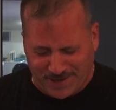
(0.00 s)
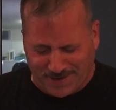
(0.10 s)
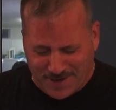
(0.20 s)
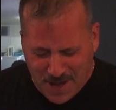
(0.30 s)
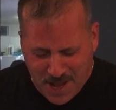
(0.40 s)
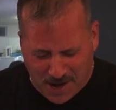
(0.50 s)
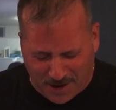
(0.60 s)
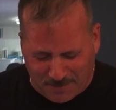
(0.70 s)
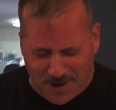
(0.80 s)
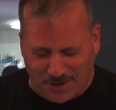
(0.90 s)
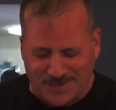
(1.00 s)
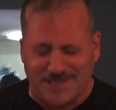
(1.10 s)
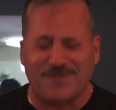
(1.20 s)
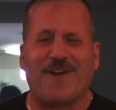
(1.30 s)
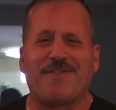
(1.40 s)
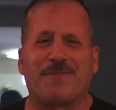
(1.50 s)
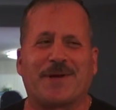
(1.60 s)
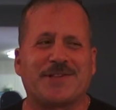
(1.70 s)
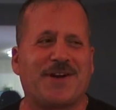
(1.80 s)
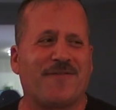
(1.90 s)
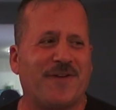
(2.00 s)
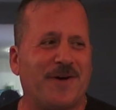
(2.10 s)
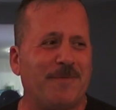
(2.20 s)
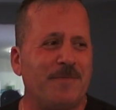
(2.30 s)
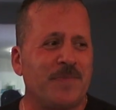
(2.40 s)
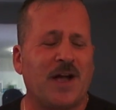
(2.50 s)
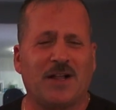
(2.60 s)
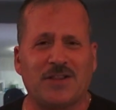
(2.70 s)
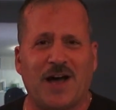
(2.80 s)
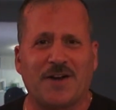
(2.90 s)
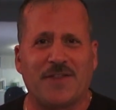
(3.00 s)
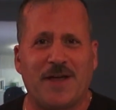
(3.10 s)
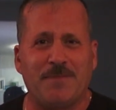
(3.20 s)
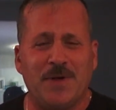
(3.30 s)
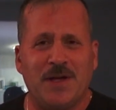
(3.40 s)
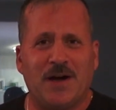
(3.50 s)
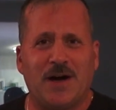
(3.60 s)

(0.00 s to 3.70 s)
At least favorite Pixar film, a lot of them.